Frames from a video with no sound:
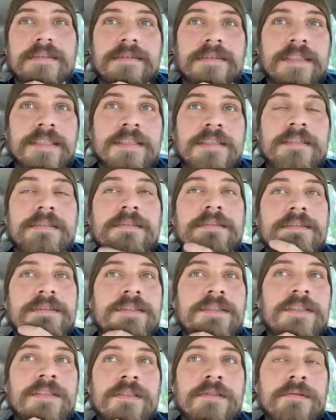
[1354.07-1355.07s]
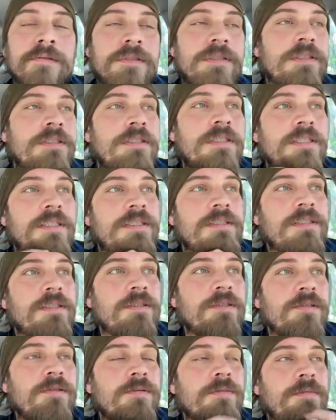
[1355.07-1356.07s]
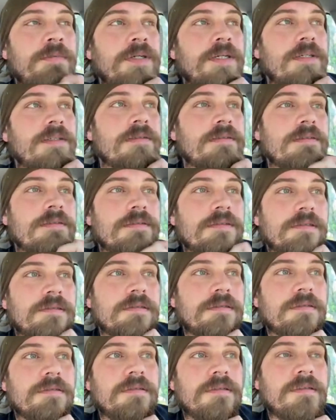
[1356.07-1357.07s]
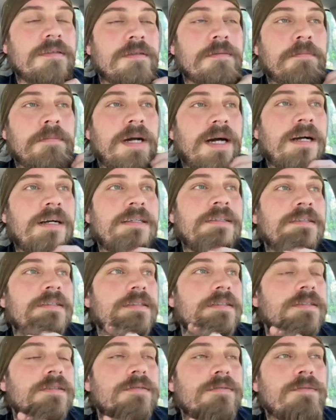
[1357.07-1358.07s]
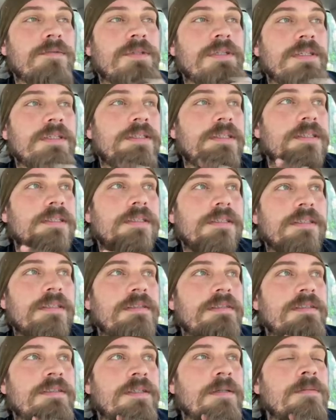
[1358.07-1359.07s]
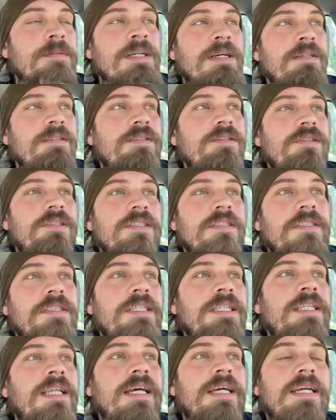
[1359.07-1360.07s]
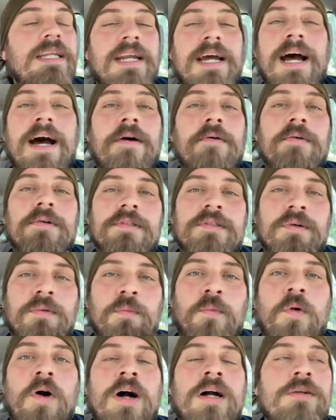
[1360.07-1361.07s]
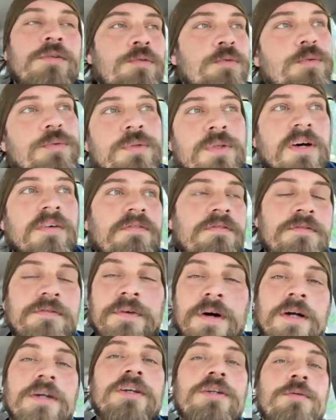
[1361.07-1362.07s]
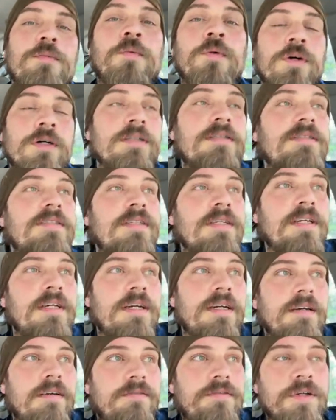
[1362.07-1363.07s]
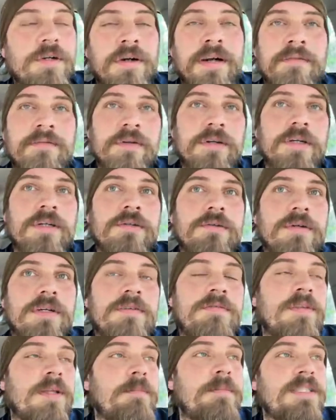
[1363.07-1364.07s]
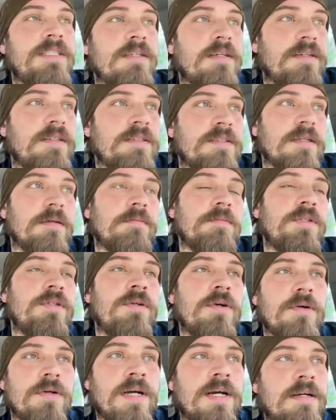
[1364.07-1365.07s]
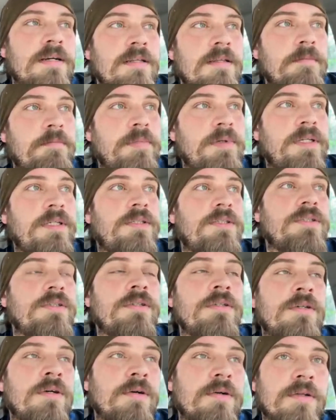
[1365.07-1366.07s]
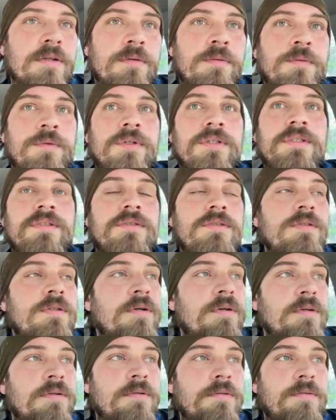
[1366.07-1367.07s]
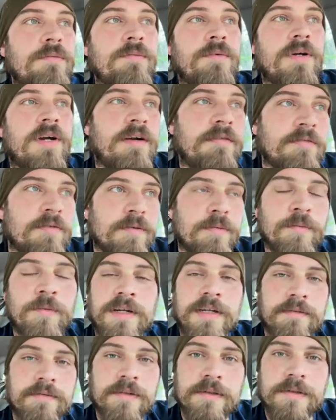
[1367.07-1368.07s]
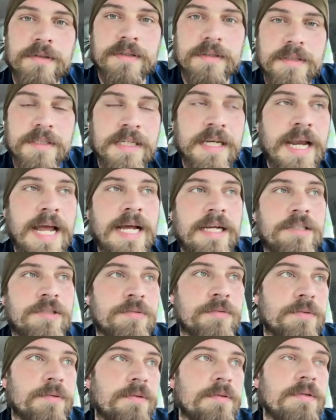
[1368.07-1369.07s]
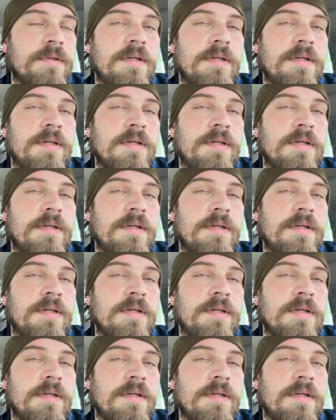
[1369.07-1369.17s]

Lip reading: You do what you need to do, but your mind is really, sometimes you just need like an hour to walk through the fucking woods. If you're ever in grief, let me tell you something. You go down to the beach, you go to the woods, you go to whatever natural